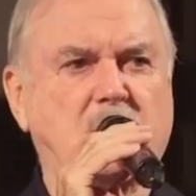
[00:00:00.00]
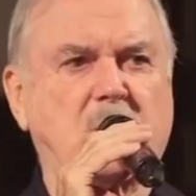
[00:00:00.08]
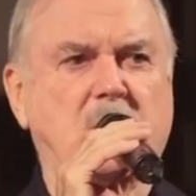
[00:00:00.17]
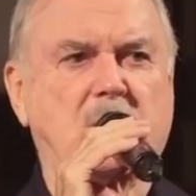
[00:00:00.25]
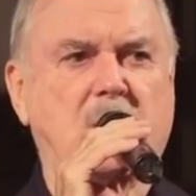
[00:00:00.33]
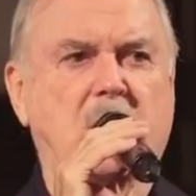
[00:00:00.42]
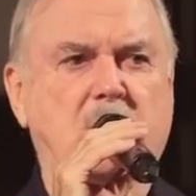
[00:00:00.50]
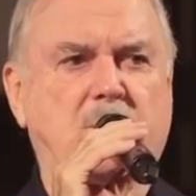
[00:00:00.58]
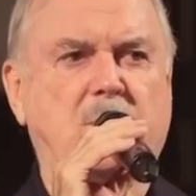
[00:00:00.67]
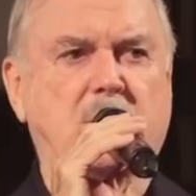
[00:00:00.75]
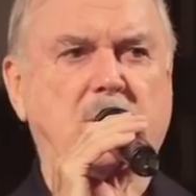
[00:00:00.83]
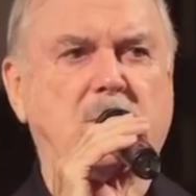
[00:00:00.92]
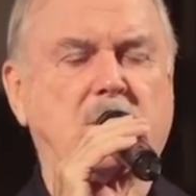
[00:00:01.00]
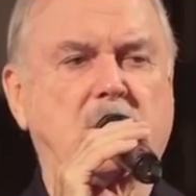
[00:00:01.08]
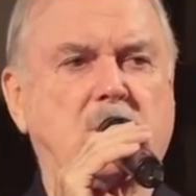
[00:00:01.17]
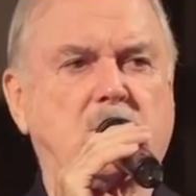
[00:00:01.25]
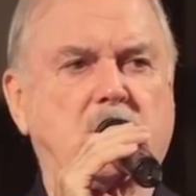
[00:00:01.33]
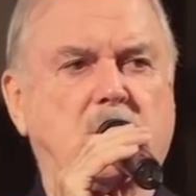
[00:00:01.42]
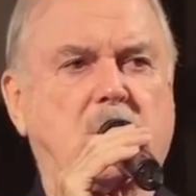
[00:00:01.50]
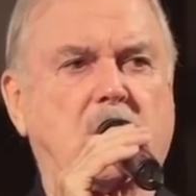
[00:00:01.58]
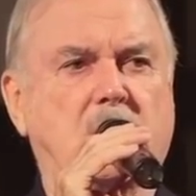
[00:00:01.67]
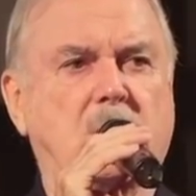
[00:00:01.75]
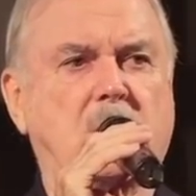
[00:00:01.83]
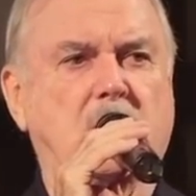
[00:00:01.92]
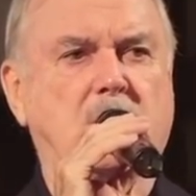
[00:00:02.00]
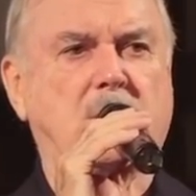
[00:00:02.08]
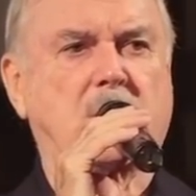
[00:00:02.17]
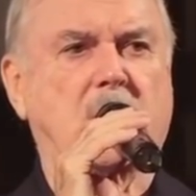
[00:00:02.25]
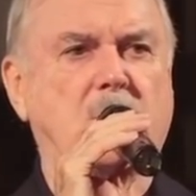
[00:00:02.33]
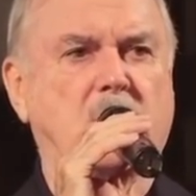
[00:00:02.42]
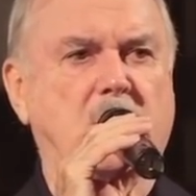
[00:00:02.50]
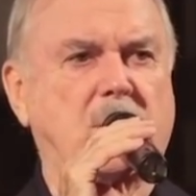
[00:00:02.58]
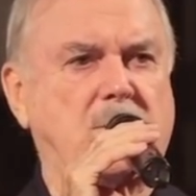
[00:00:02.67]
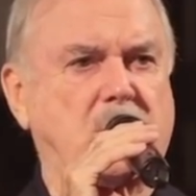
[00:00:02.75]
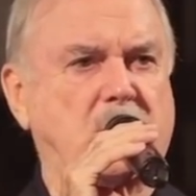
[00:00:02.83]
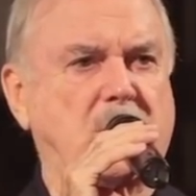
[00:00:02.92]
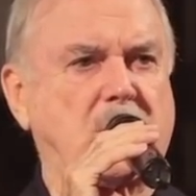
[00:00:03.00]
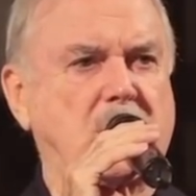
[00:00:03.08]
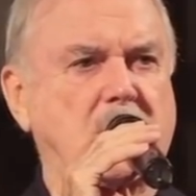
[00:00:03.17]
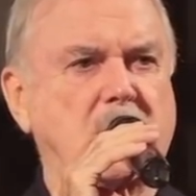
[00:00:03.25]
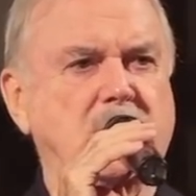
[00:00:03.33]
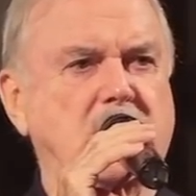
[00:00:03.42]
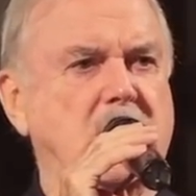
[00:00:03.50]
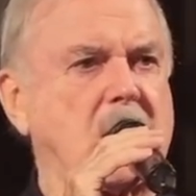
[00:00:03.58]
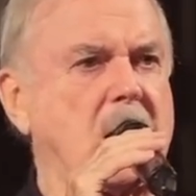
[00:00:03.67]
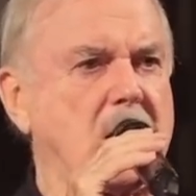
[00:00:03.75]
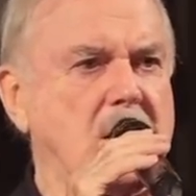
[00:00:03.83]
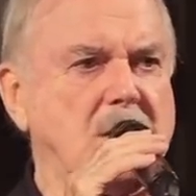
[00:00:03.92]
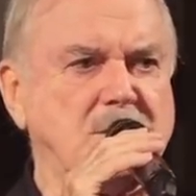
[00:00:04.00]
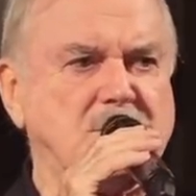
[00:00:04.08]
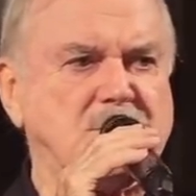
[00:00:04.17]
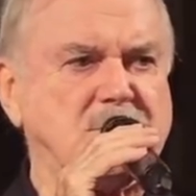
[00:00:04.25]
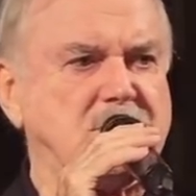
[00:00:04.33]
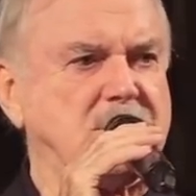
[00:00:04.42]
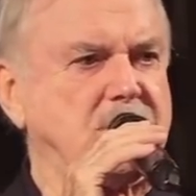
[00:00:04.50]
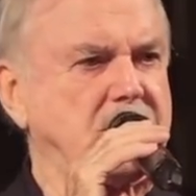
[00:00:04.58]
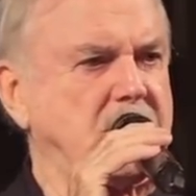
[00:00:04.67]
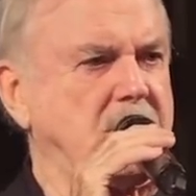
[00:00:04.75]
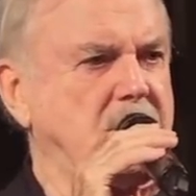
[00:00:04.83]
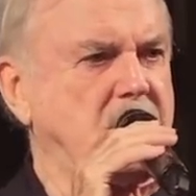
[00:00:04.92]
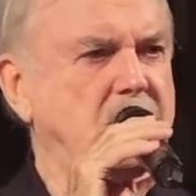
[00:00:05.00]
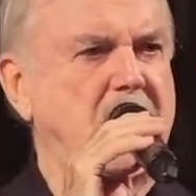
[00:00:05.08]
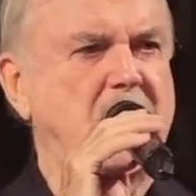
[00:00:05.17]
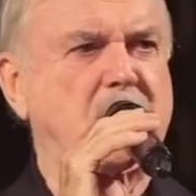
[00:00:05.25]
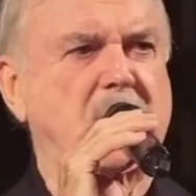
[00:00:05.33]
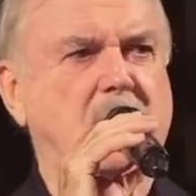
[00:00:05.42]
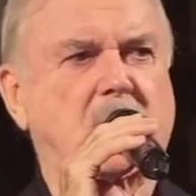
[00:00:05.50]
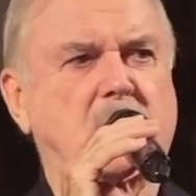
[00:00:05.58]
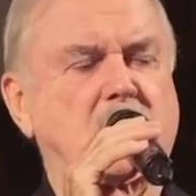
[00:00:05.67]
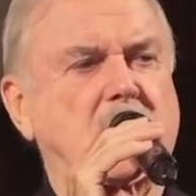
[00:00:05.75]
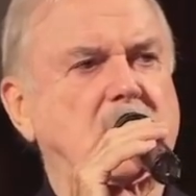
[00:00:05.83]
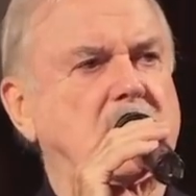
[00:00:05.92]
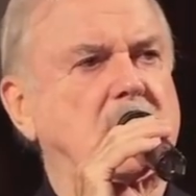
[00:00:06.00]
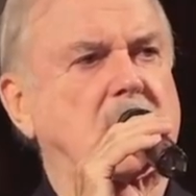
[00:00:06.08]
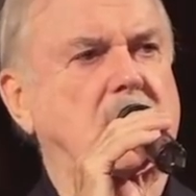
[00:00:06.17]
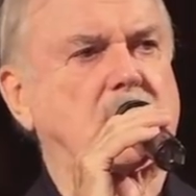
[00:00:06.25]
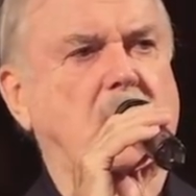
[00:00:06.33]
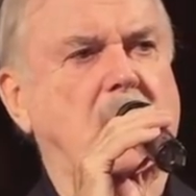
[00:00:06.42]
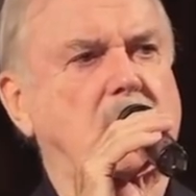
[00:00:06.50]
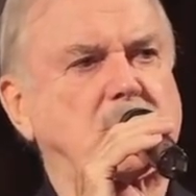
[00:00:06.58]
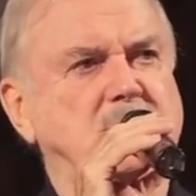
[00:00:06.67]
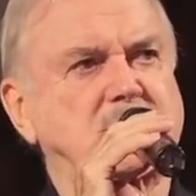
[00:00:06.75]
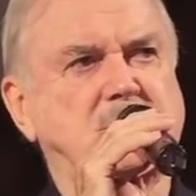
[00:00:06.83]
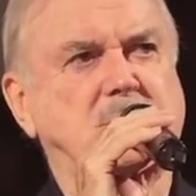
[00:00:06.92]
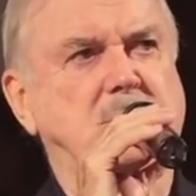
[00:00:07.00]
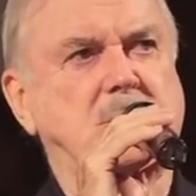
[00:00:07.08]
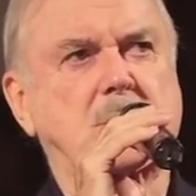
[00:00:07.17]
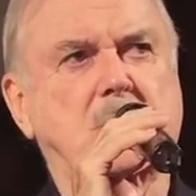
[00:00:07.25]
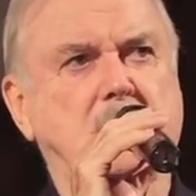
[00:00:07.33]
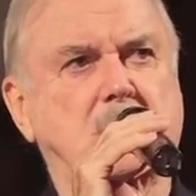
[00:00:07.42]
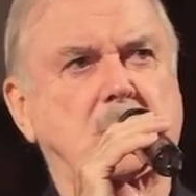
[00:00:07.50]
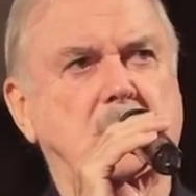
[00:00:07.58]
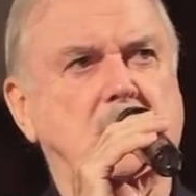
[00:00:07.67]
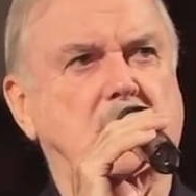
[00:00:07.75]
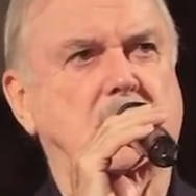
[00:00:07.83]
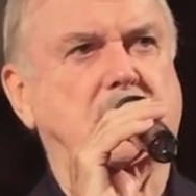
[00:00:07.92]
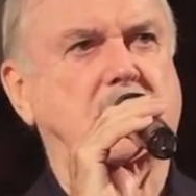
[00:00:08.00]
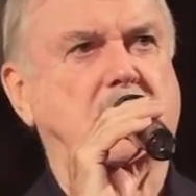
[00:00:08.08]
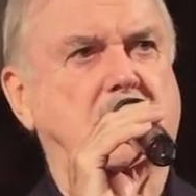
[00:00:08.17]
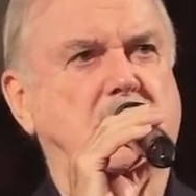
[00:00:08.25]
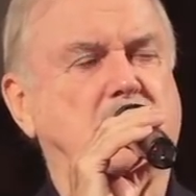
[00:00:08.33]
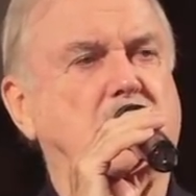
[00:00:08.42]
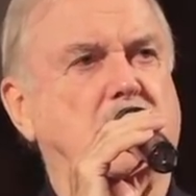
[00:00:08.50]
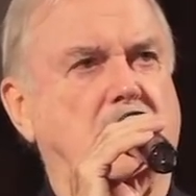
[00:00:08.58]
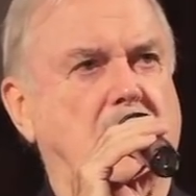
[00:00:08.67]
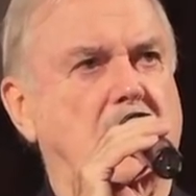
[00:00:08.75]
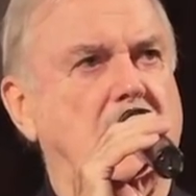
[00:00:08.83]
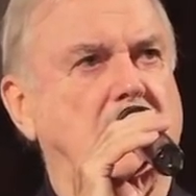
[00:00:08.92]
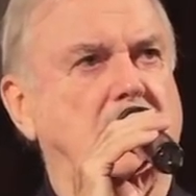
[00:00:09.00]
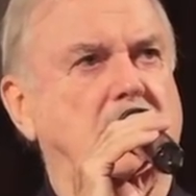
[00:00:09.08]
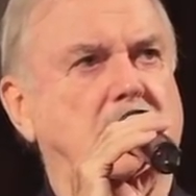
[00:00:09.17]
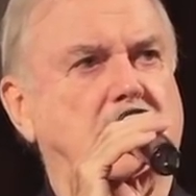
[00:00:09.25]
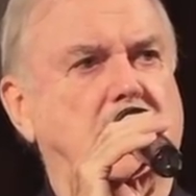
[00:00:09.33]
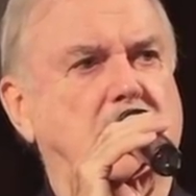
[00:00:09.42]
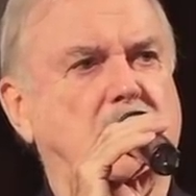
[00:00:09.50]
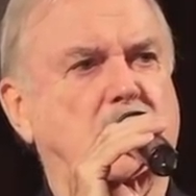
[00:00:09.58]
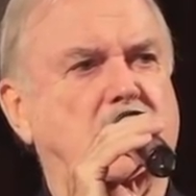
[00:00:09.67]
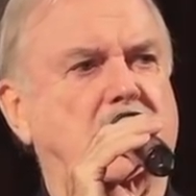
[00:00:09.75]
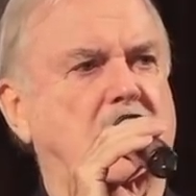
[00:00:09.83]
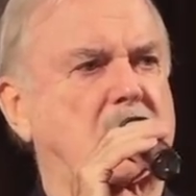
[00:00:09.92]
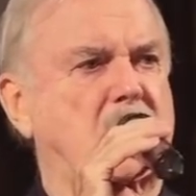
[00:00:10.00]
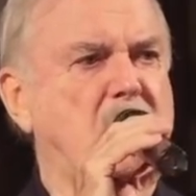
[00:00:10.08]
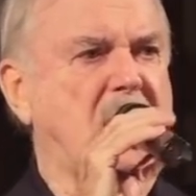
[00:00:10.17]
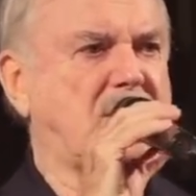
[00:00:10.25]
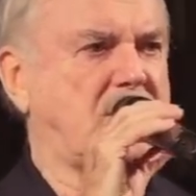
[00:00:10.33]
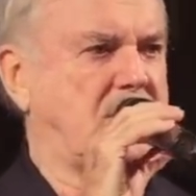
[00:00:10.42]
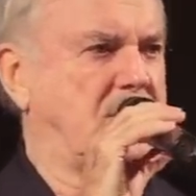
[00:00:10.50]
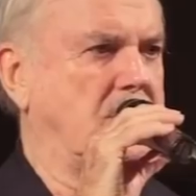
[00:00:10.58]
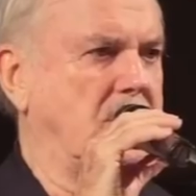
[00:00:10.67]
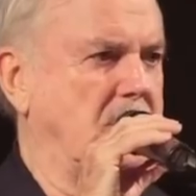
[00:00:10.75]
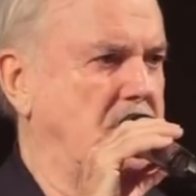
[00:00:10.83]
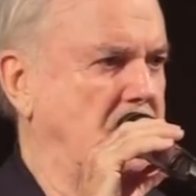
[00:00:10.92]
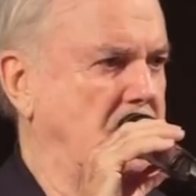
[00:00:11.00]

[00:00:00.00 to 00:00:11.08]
to me at that point that you would go, that I would ever be in the arts, you know, or maybe a comedian, I would just thought, no, I think it's more likely that I will become a matador.